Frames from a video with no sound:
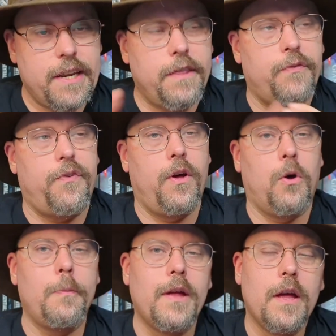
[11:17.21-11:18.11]
in the
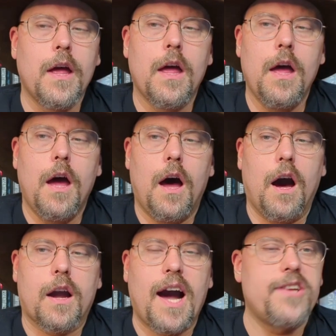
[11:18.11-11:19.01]
film.
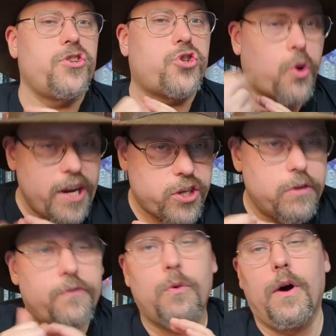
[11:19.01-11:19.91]

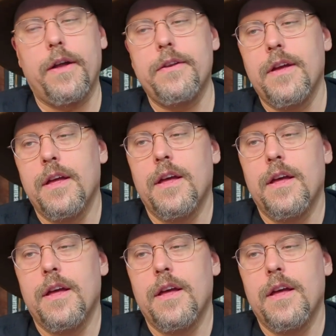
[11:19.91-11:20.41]
Concentration, for one.